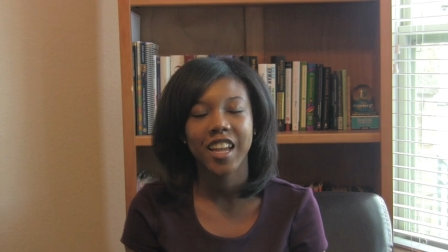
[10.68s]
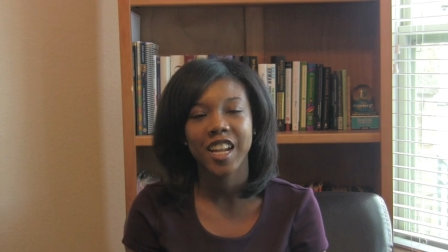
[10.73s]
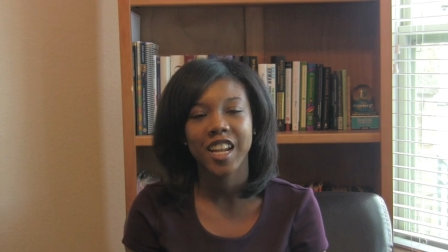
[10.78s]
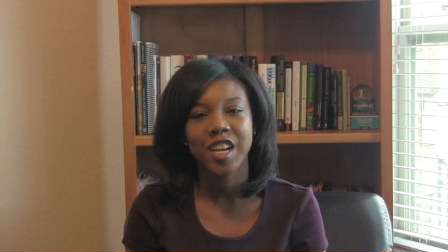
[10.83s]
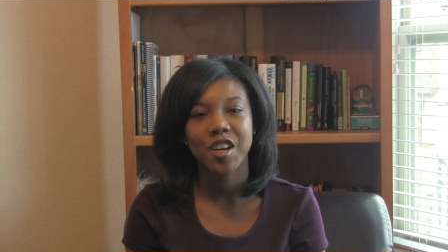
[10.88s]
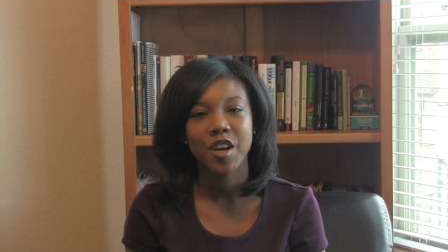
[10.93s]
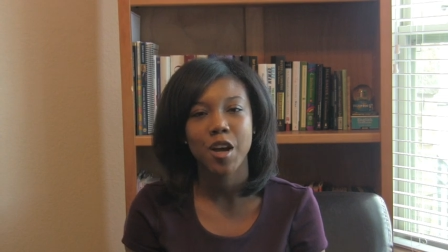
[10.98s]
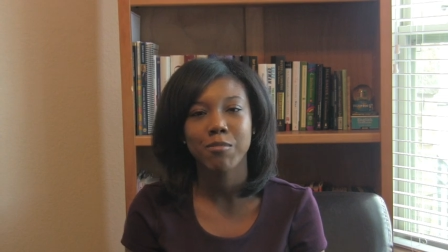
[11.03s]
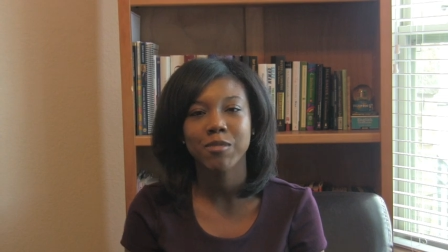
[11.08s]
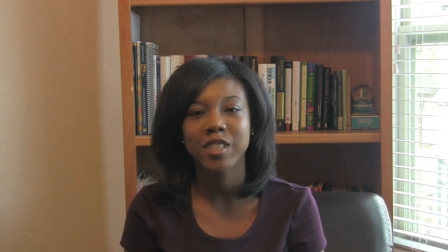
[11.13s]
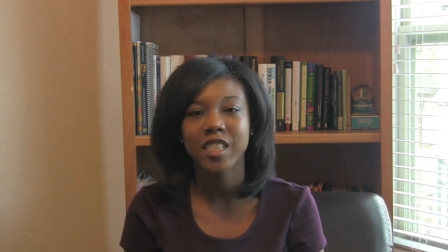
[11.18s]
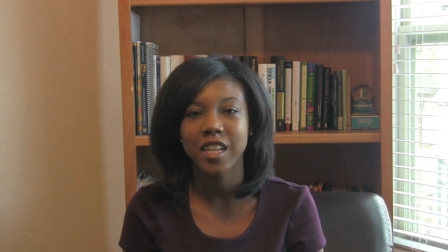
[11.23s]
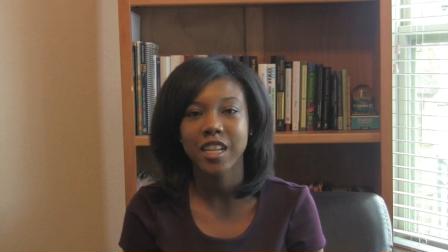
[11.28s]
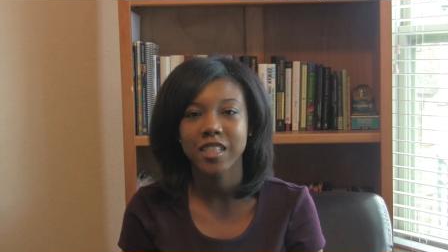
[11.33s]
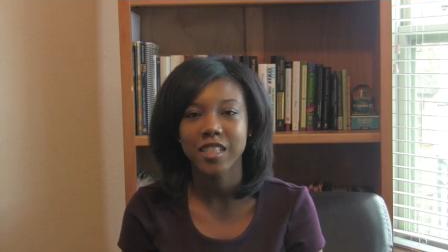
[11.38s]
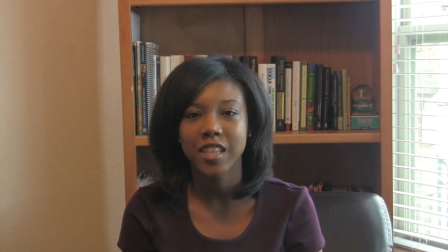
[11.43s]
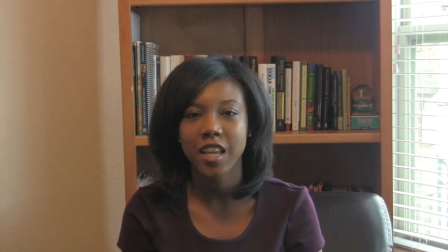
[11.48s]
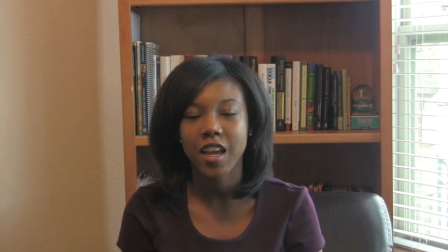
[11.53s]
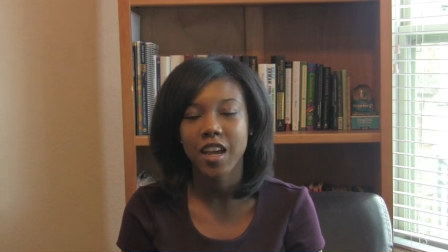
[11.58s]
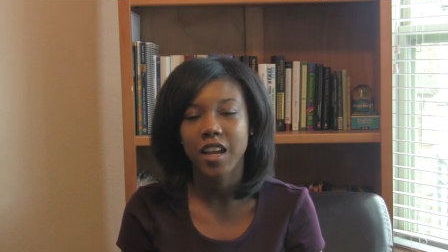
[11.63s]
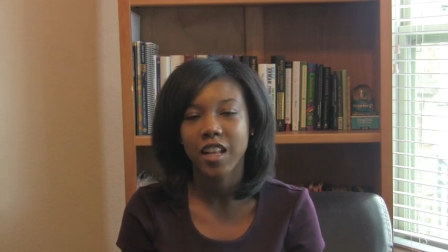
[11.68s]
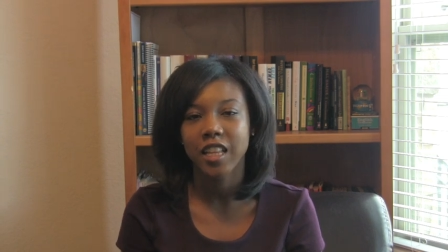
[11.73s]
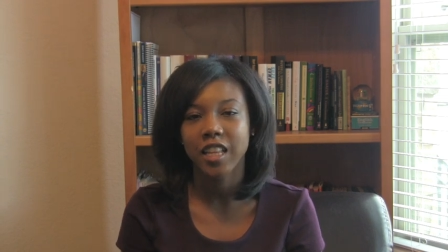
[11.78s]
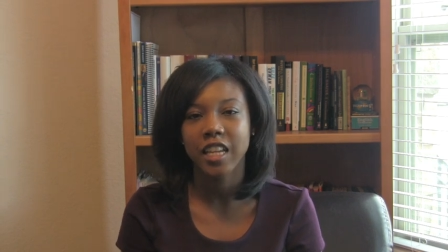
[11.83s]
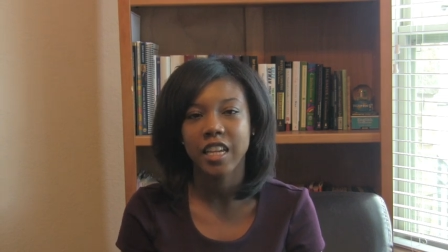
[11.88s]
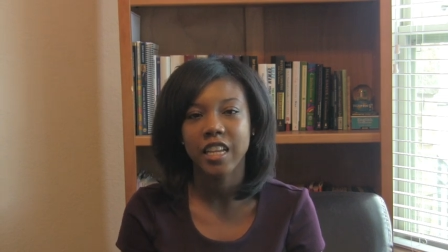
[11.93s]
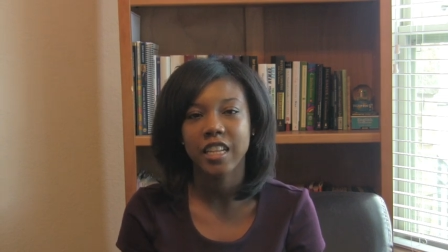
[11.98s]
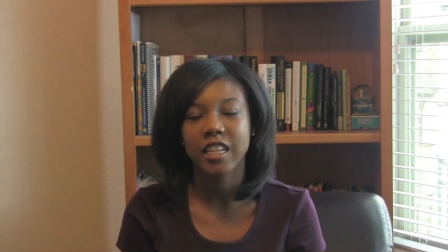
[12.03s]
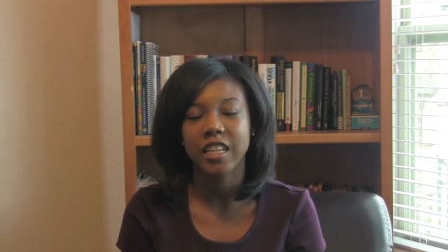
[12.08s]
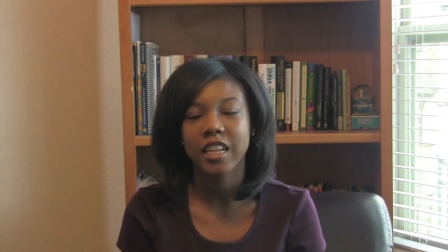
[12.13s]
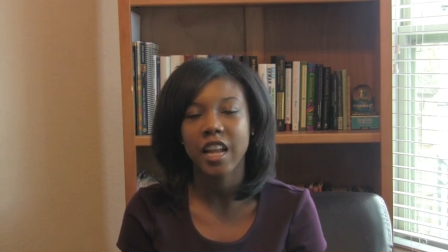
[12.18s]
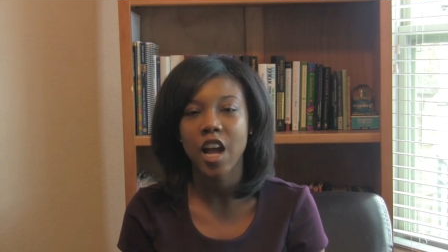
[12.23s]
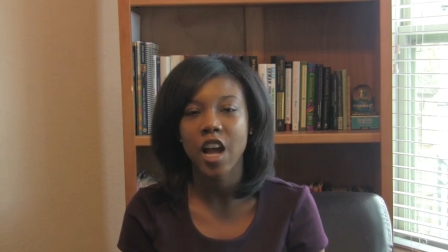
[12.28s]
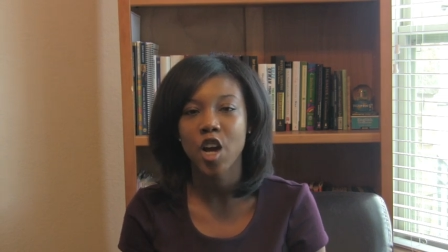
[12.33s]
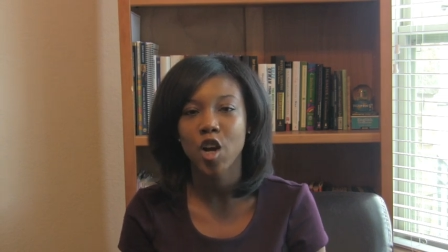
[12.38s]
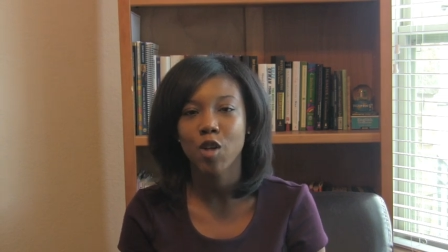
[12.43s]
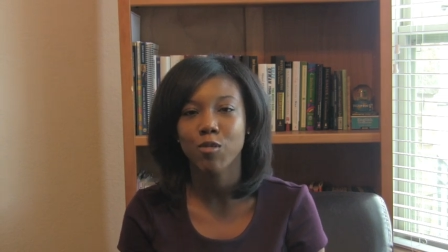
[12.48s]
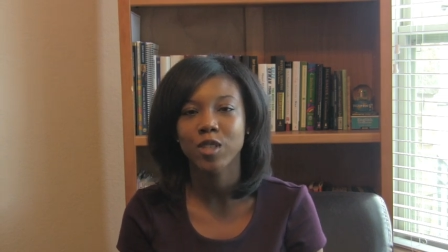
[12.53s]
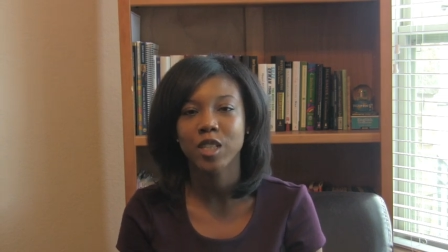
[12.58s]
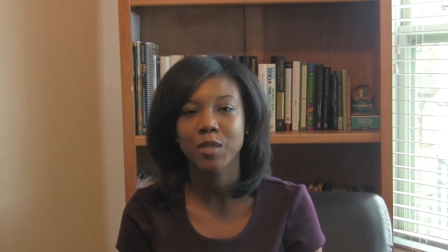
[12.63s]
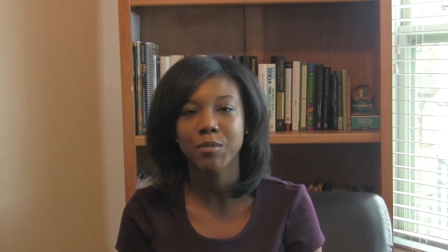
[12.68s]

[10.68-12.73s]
Hello, I'm Shantae Elliott, and I hope